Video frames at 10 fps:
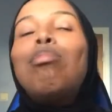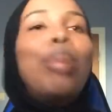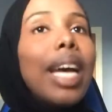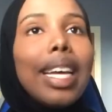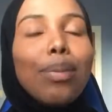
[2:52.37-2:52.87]

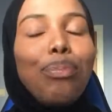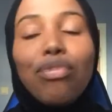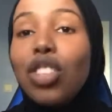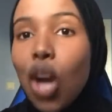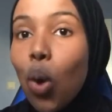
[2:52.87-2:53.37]
But
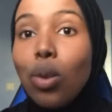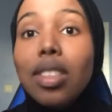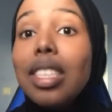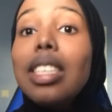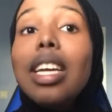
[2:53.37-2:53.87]
no,
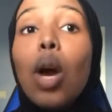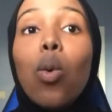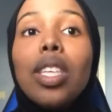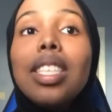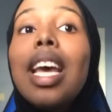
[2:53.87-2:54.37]
this nigga
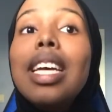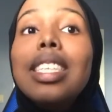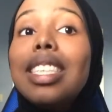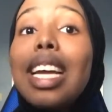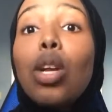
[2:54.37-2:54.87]
was
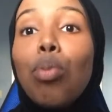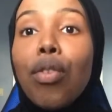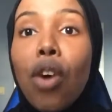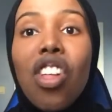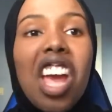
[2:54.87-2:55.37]
telling my
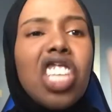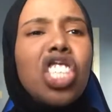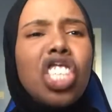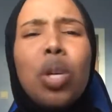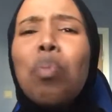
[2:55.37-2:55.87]
father, yeah,
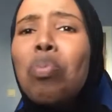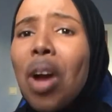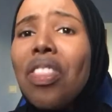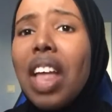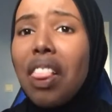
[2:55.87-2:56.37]
she
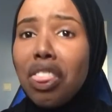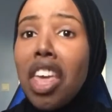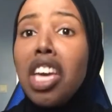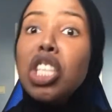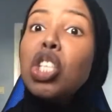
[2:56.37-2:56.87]
brought that
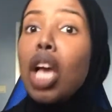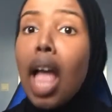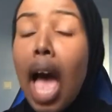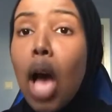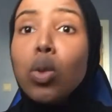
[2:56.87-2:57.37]
thing into the
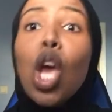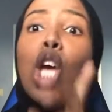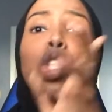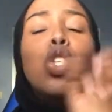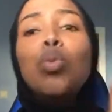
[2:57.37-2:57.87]
house
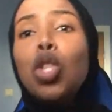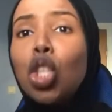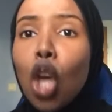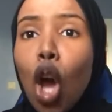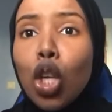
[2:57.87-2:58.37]
to
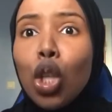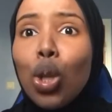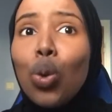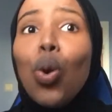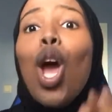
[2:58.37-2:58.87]
shock
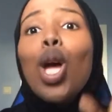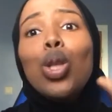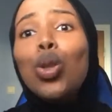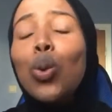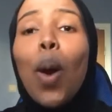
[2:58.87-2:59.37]
you,
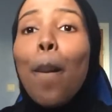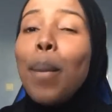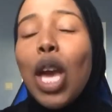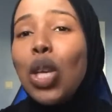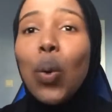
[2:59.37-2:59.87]
to
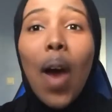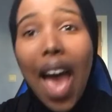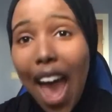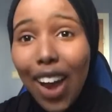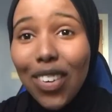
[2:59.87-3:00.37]
make you
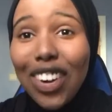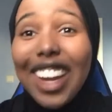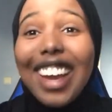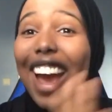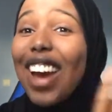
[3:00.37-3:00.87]

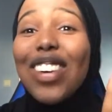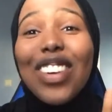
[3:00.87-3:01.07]
angry, I